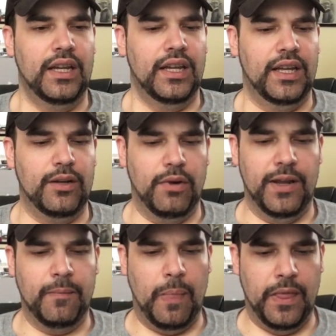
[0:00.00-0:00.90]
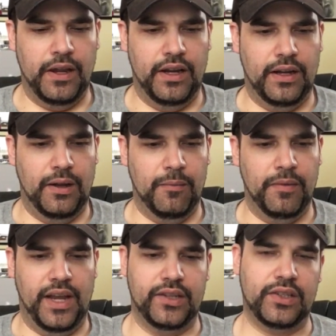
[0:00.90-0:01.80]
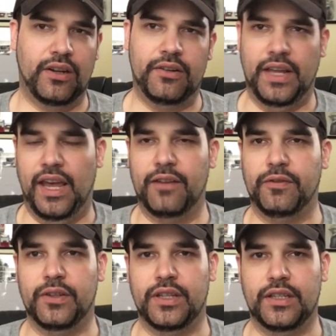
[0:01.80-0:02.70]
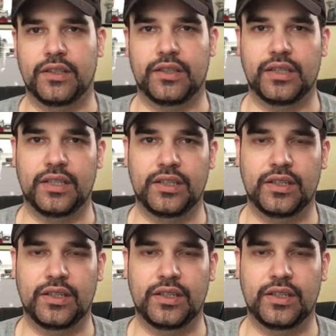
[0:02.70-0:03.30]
anyway, I saw an ad for these